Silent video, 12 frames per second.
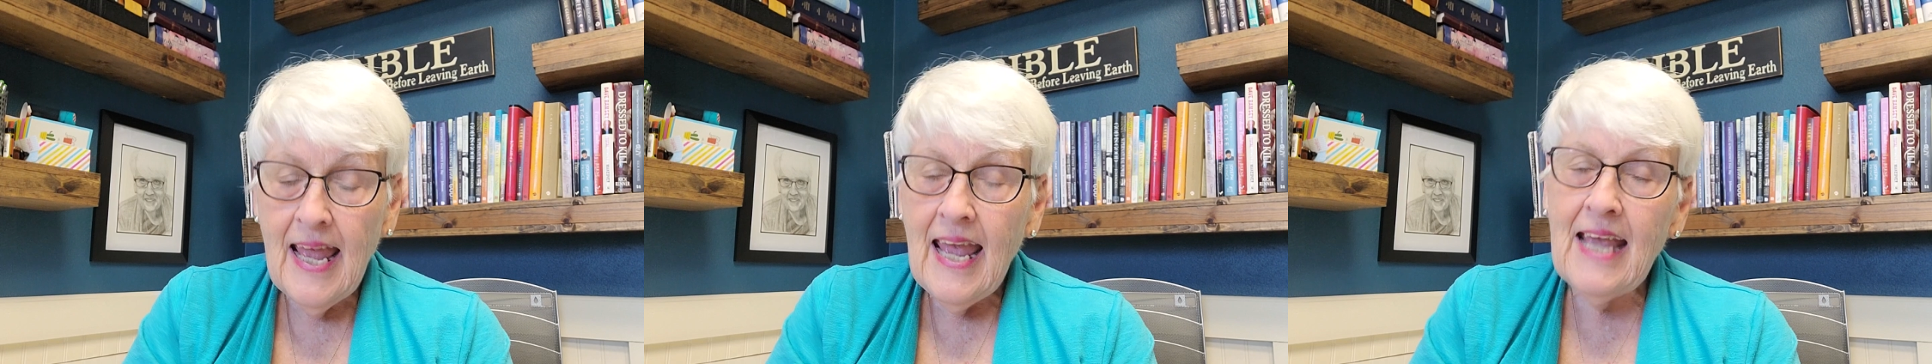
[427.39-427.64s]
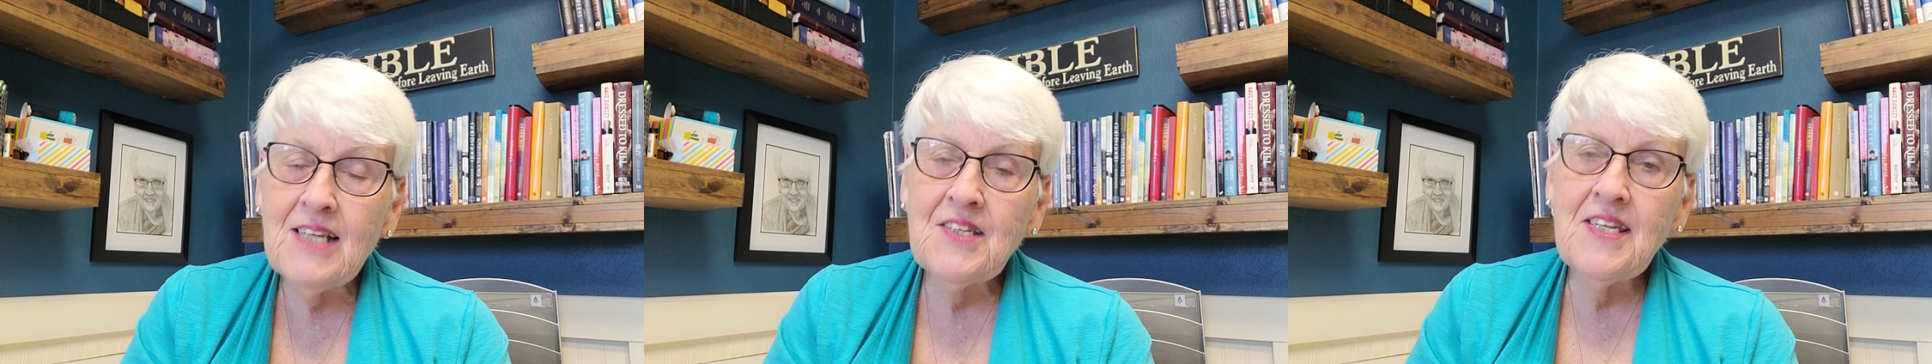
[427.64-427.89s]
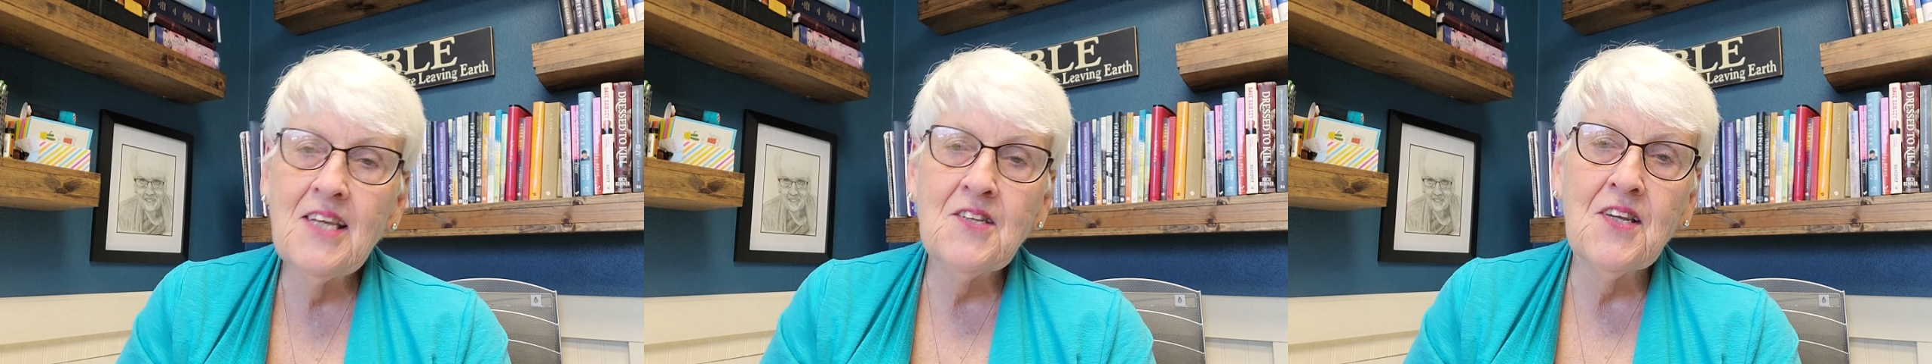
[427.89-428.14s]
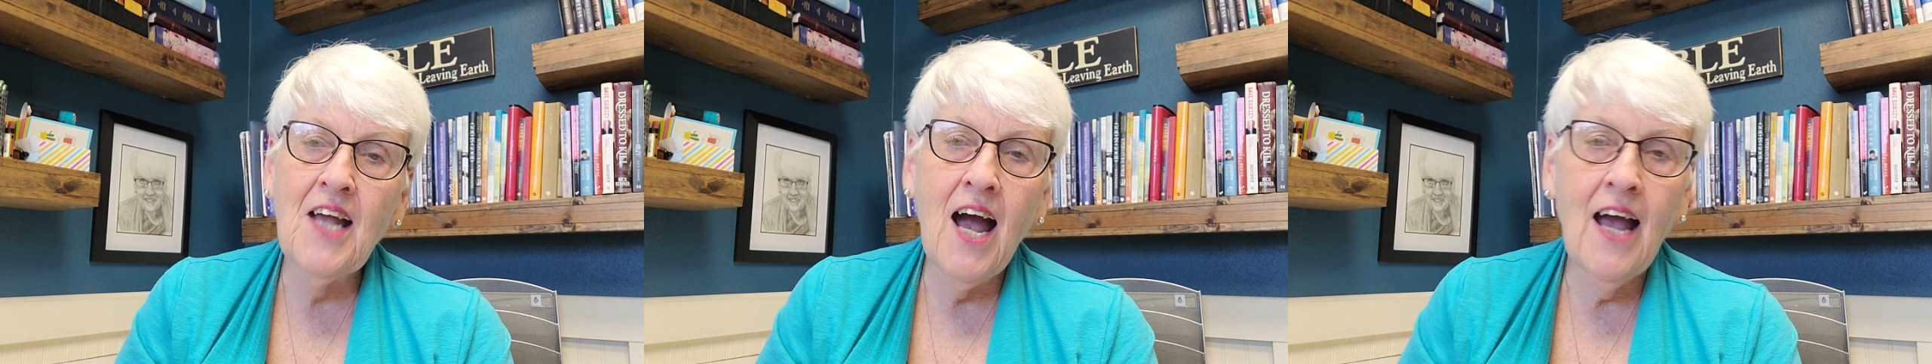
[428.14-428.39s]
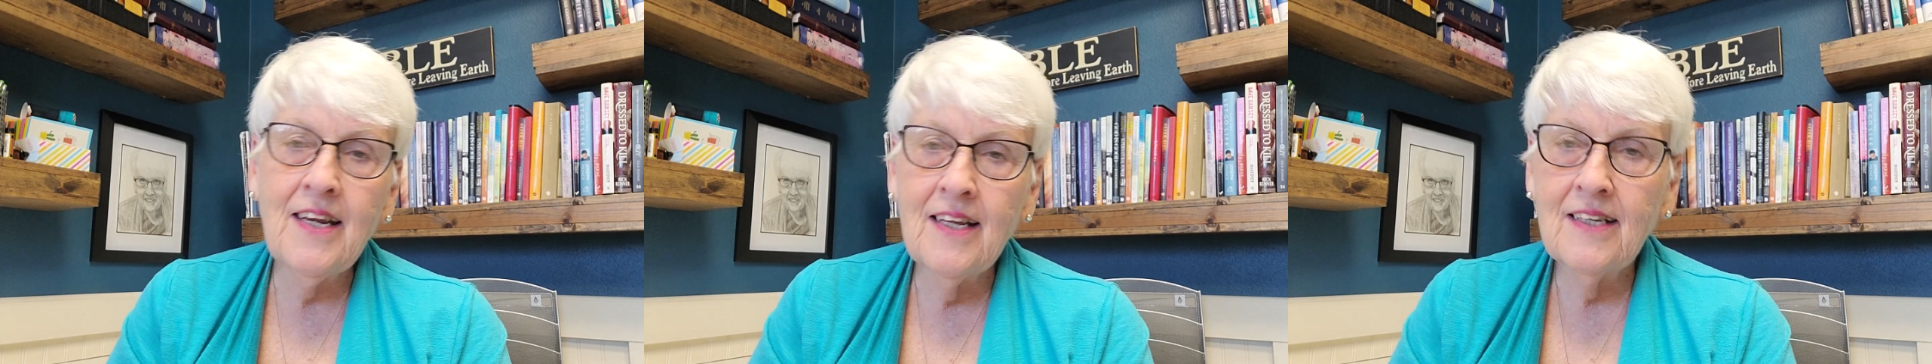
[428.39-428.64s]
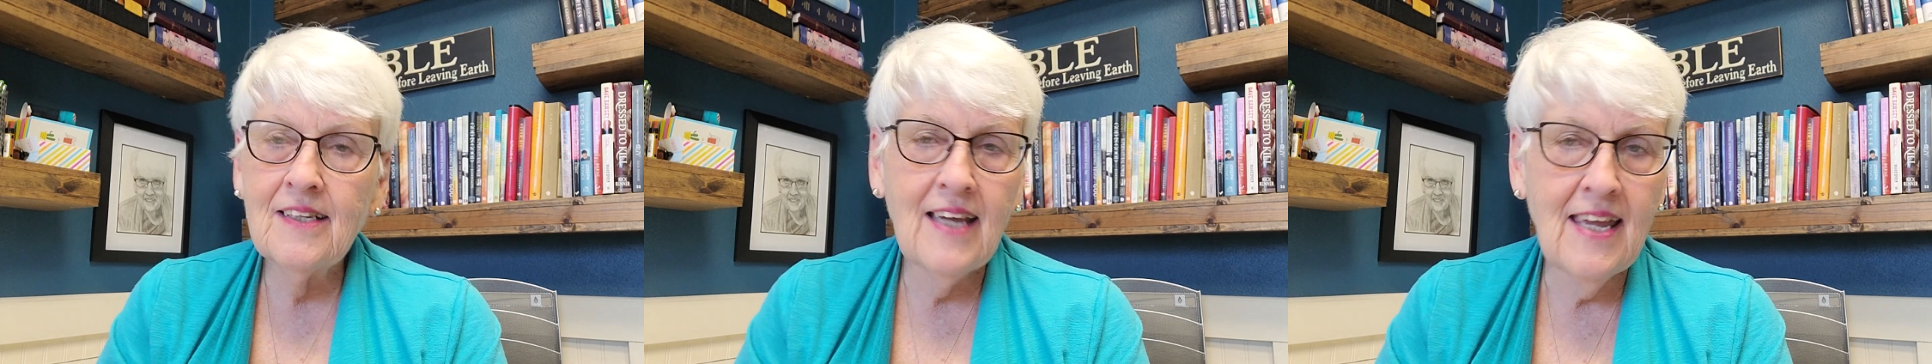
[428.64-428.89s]
It says God
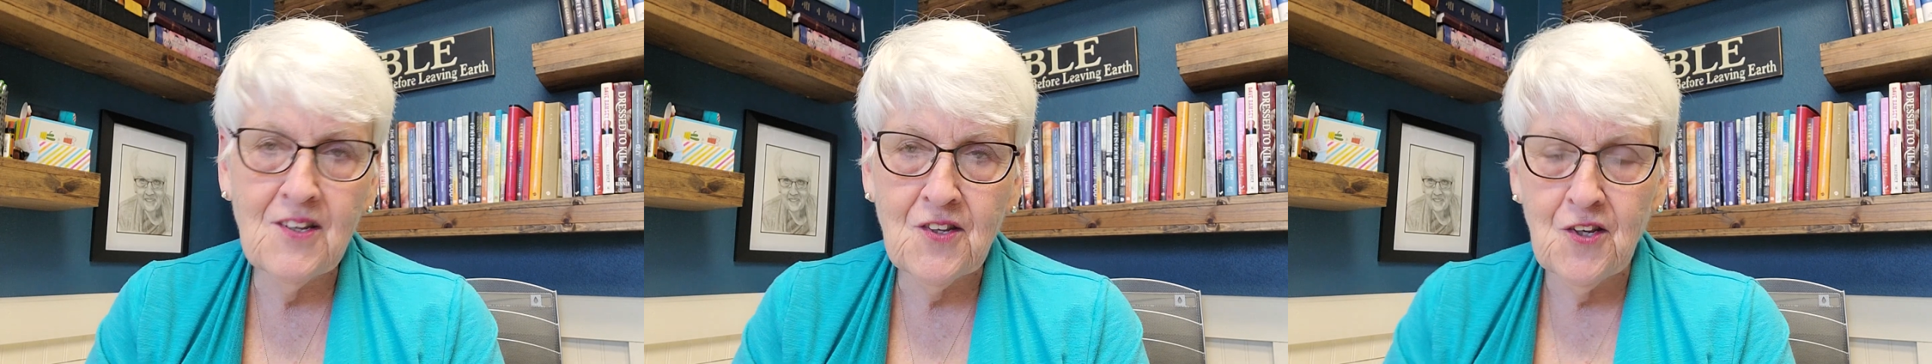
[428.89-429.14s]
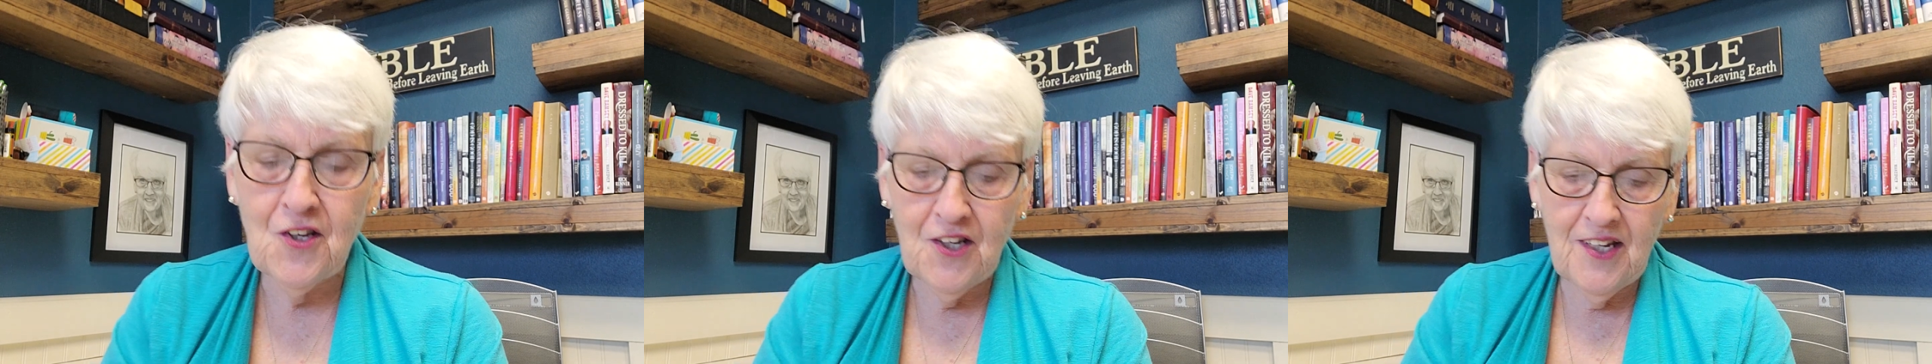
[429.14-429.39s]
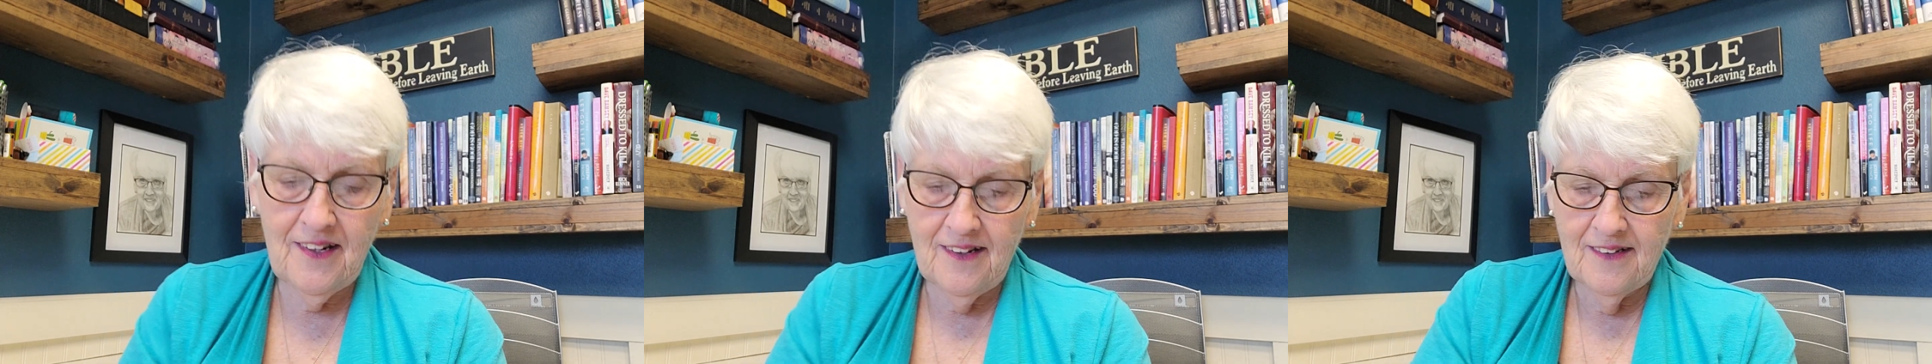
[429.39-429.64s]
is good.